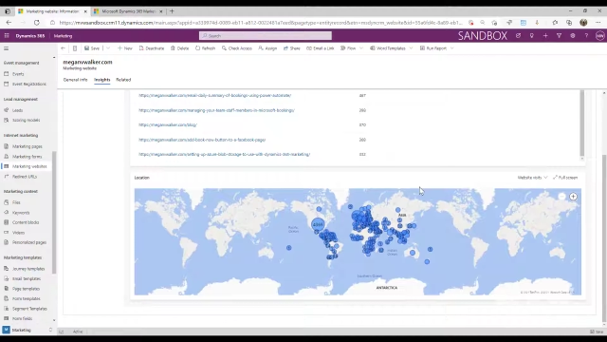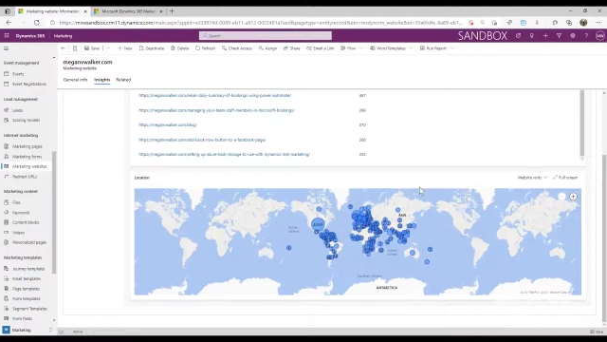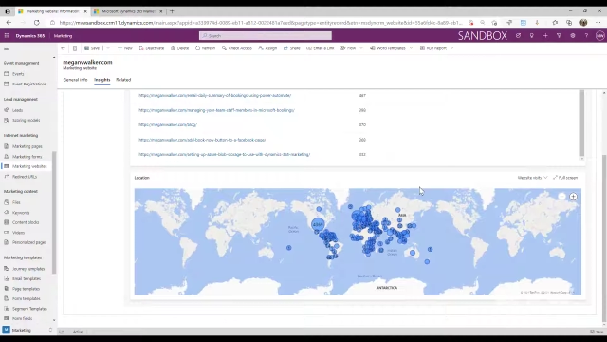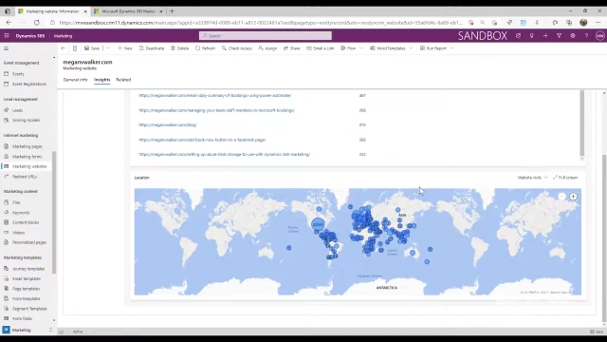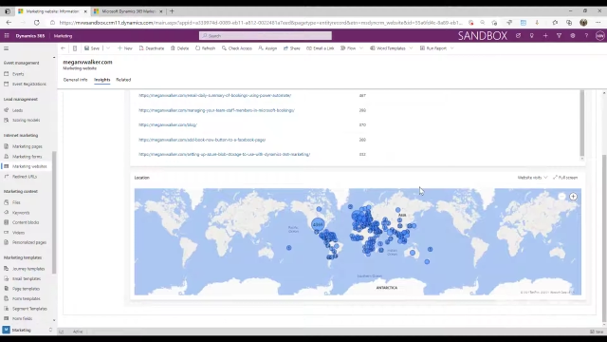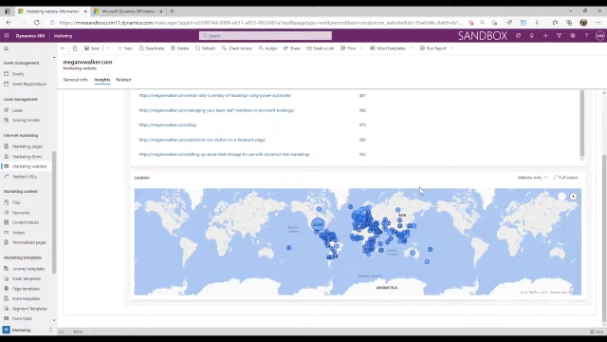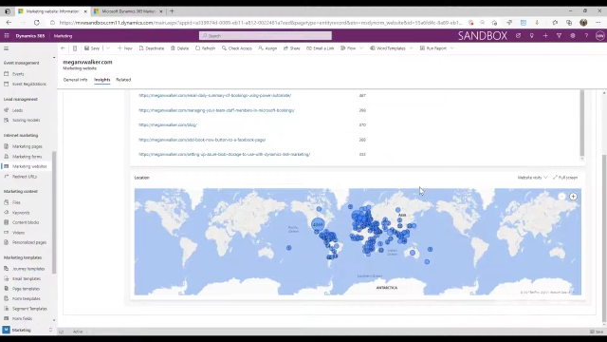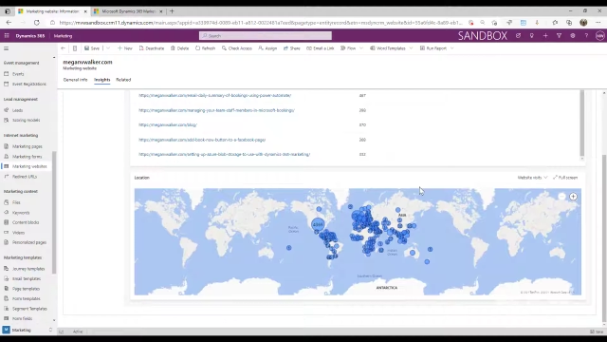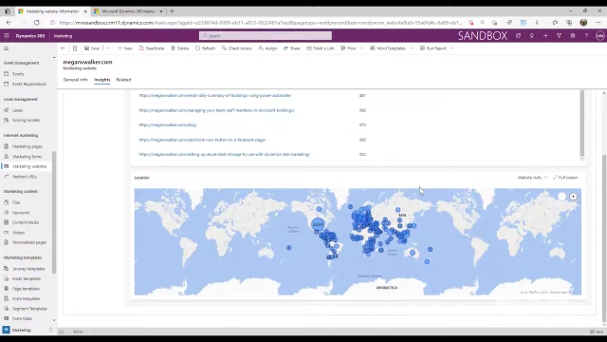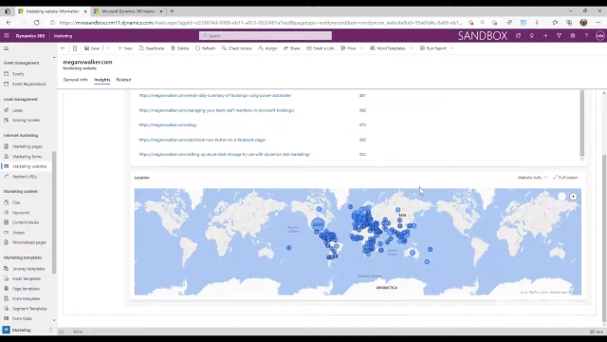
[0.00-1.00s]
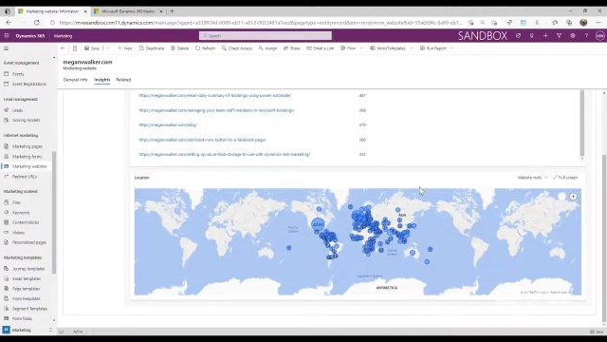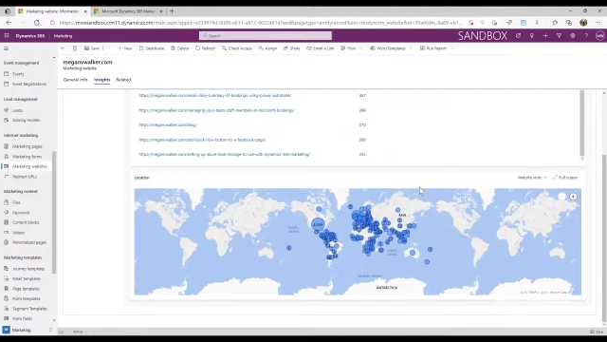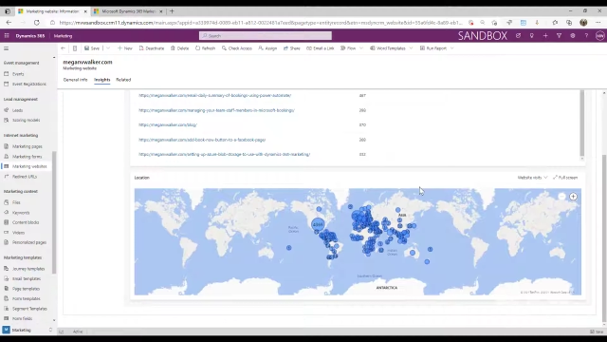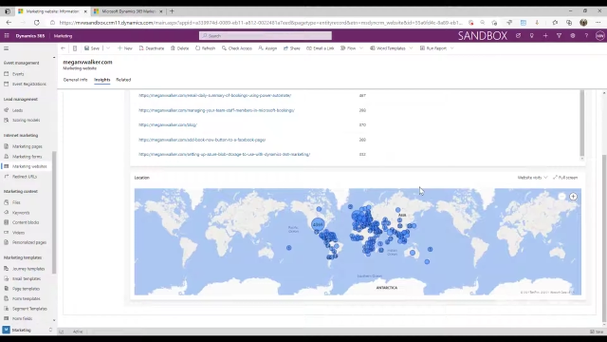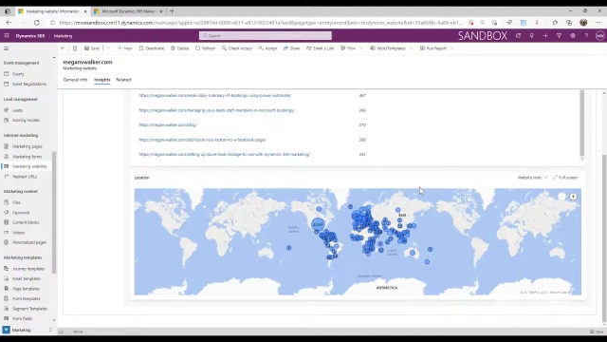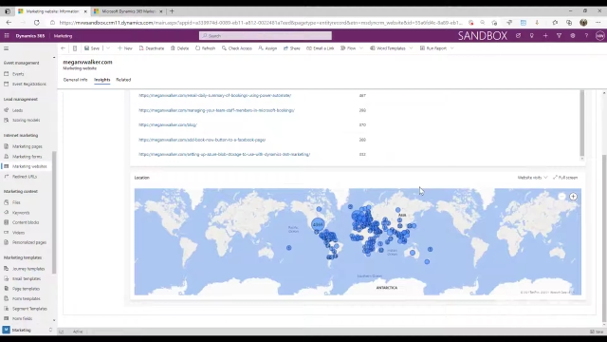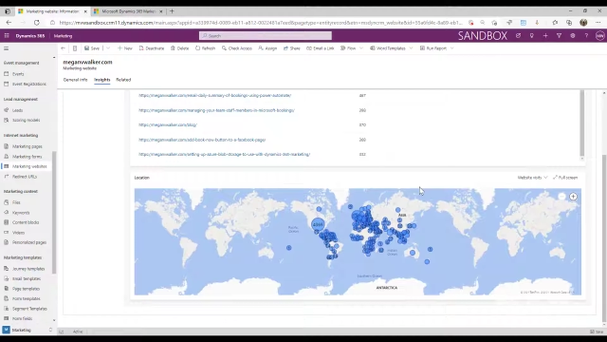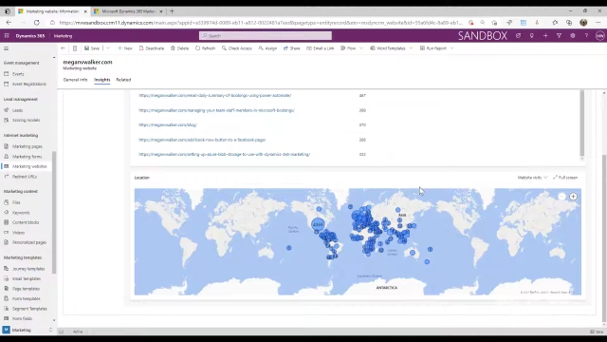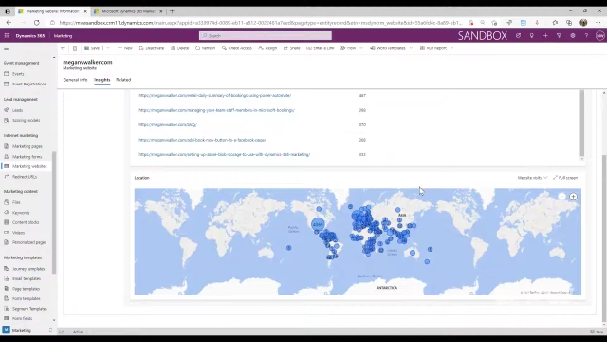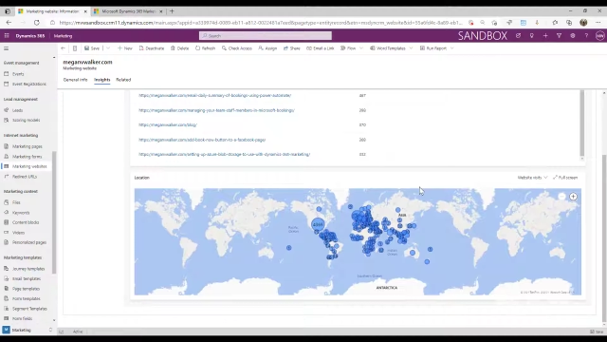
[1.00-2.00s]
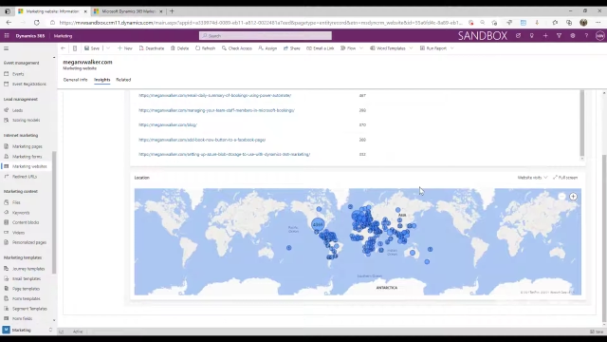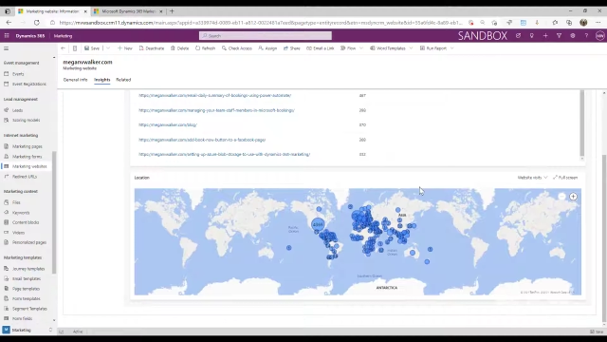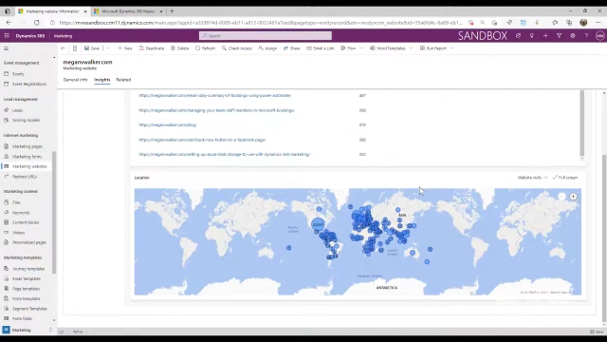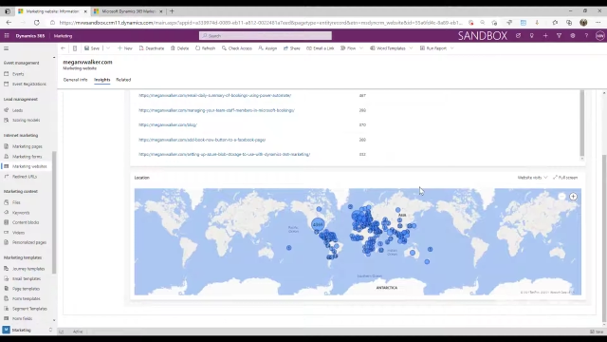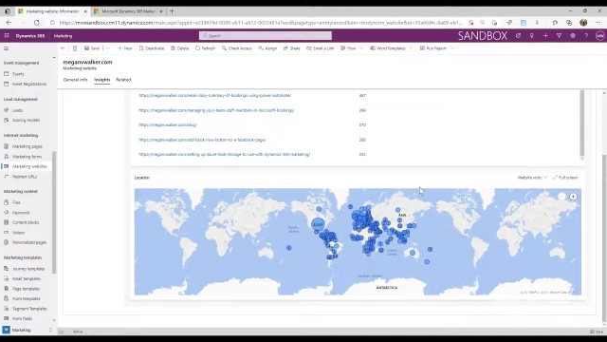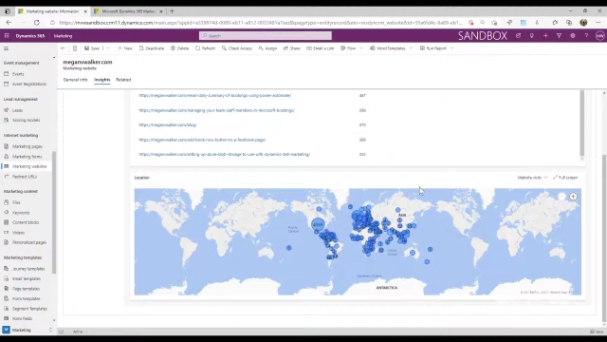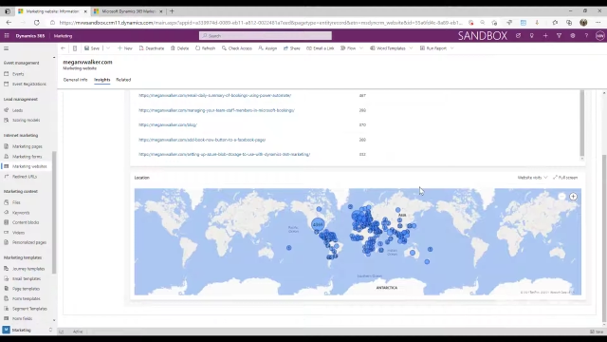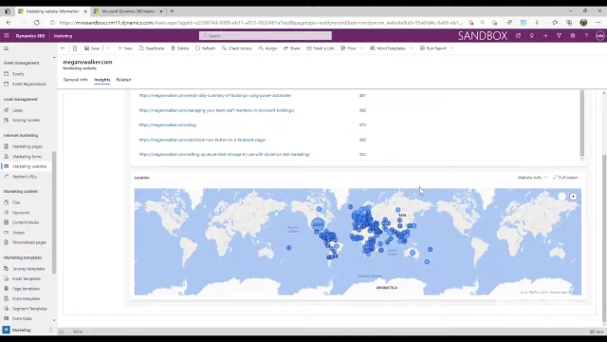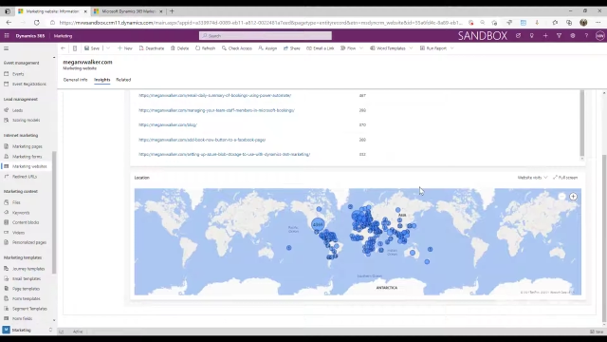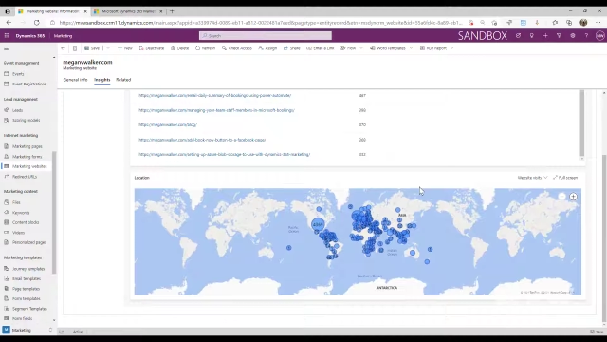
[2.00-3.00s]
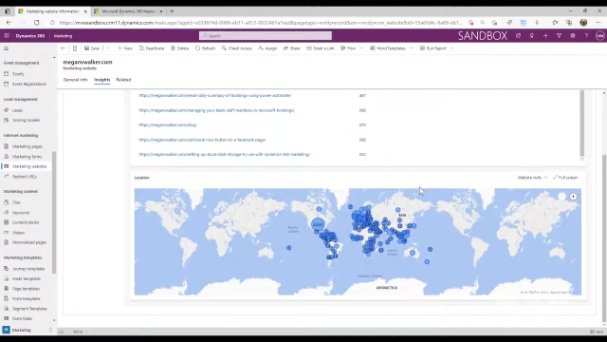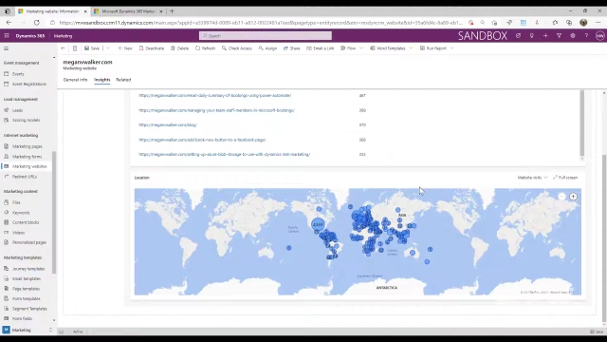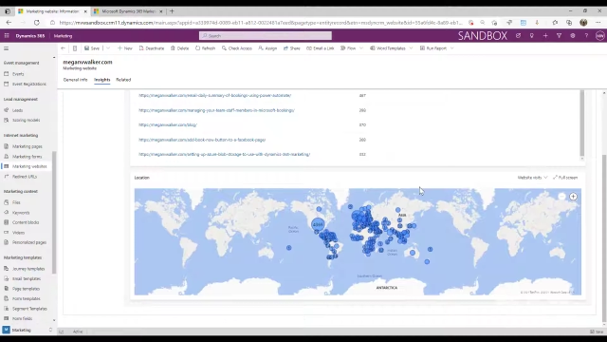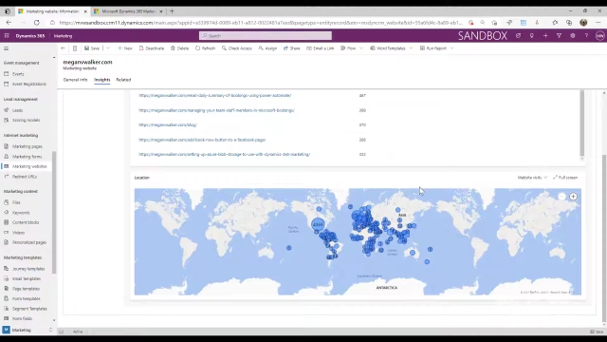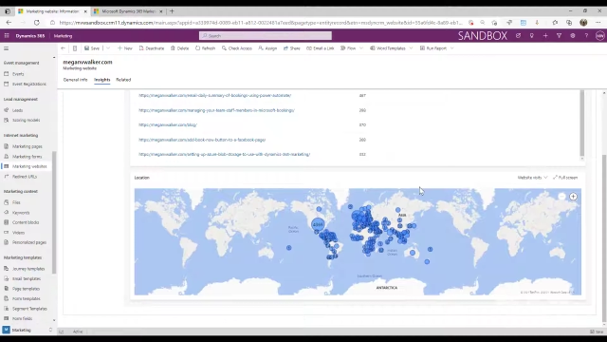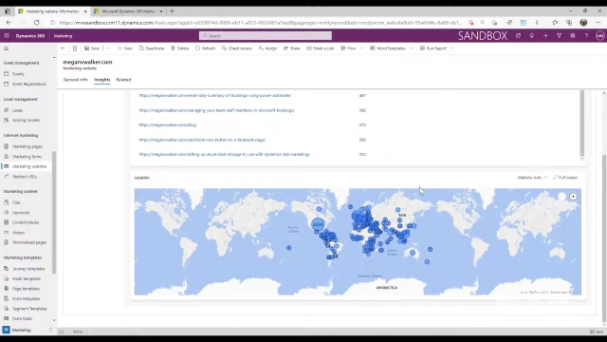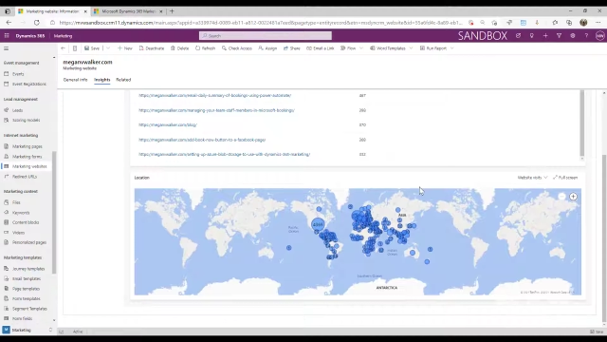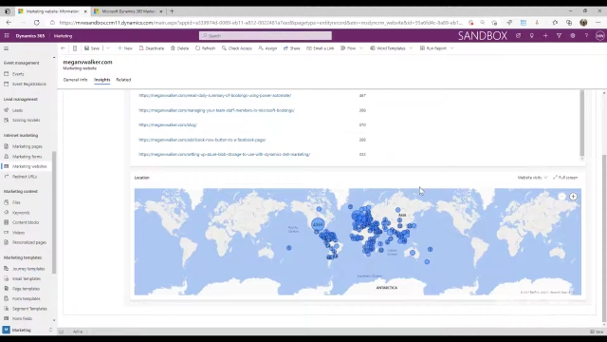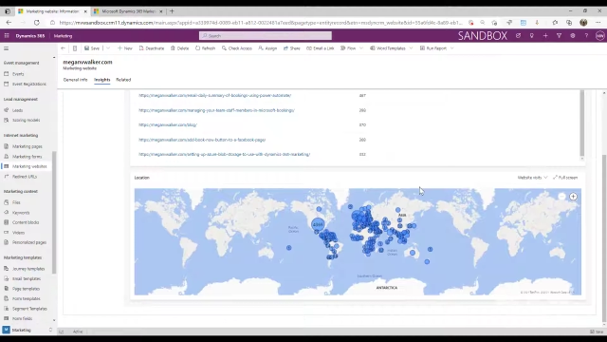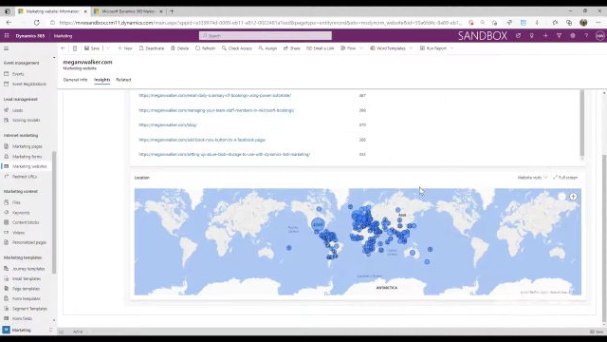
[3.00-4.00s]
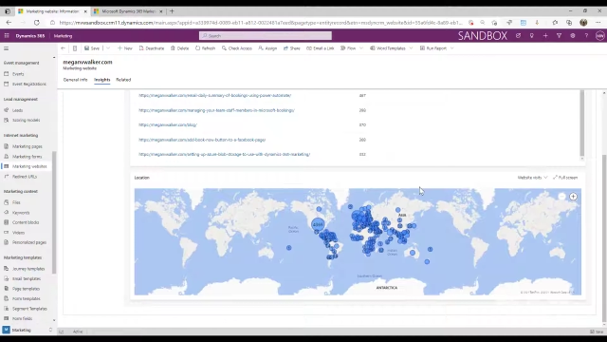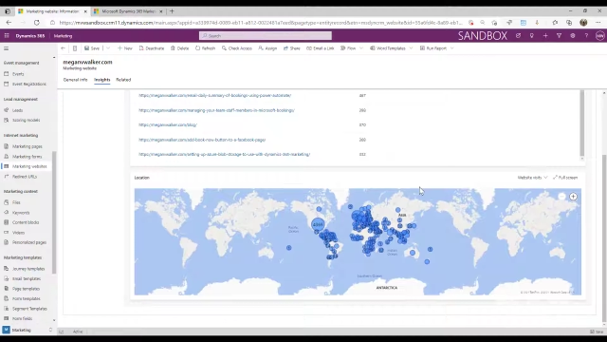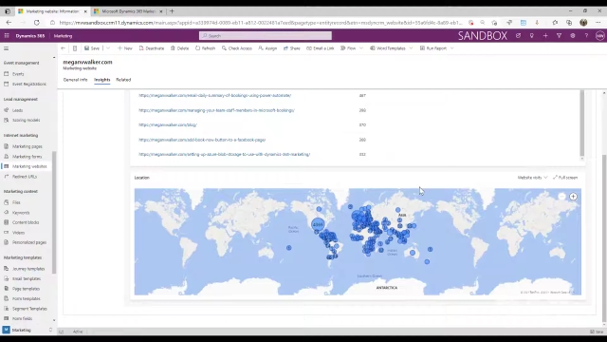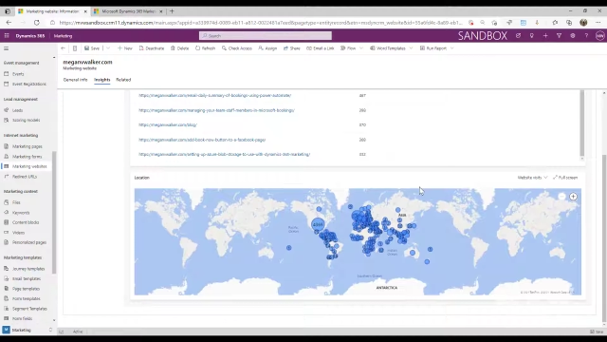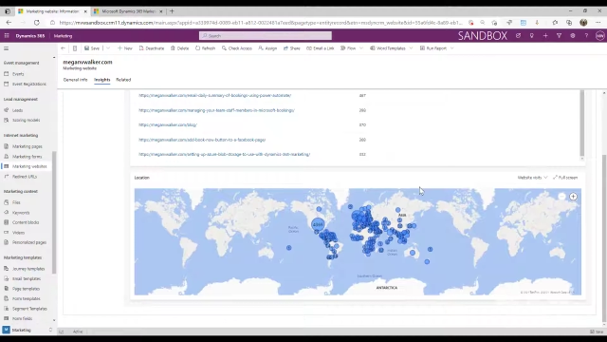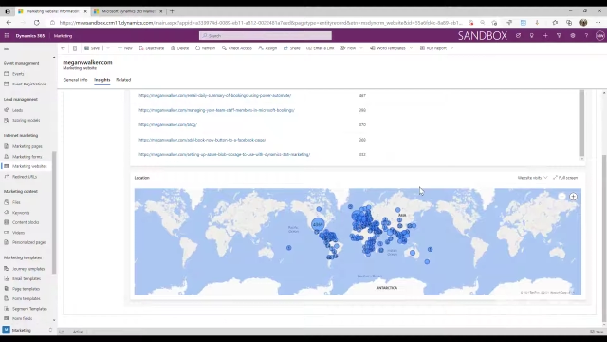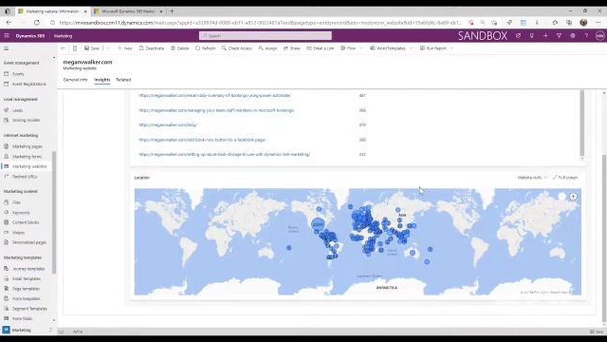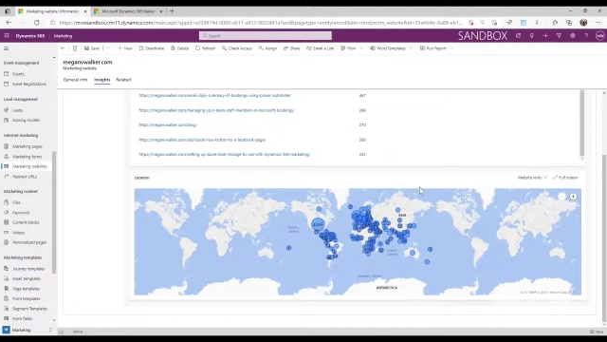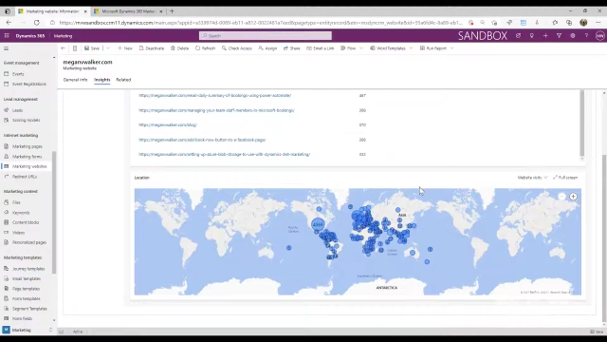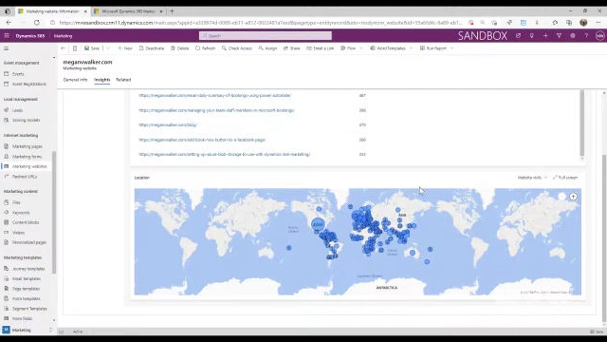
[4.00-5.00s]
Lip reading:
[unreadable: no face in view]